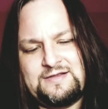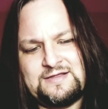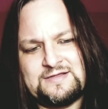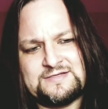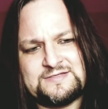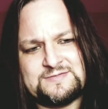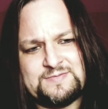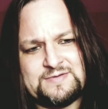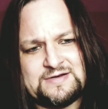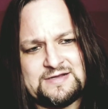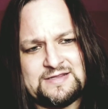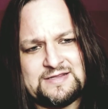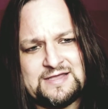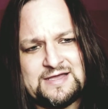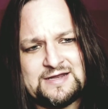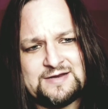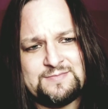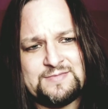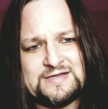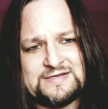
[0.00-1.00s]
I spend a
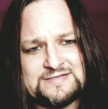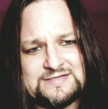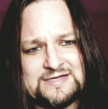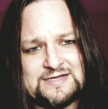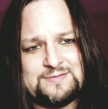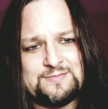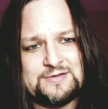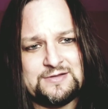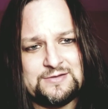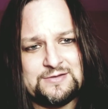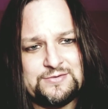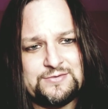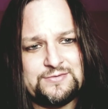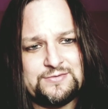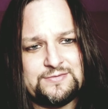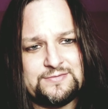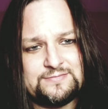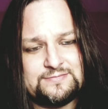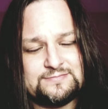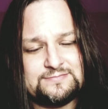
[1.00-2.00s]
lot of my time
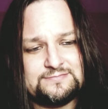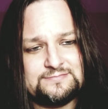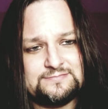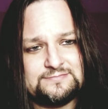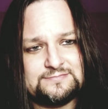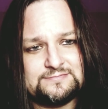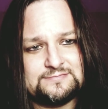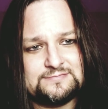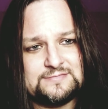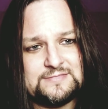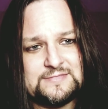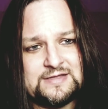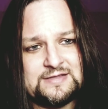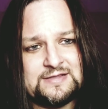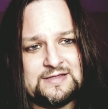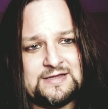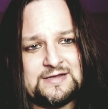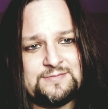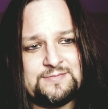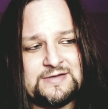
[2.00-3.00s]
alone, a
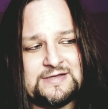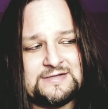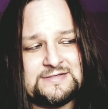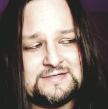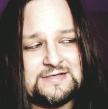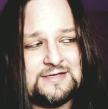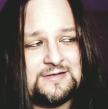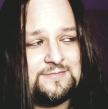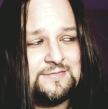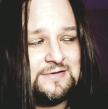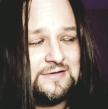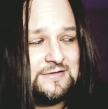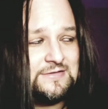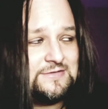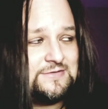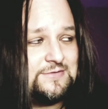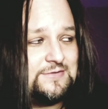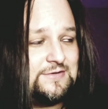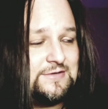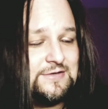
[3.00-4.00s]
lot of my time in a
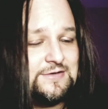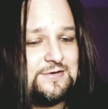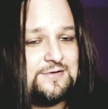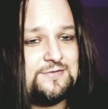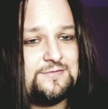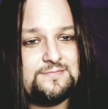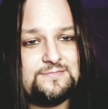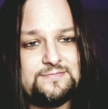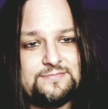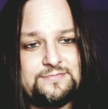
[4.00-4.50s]
studio.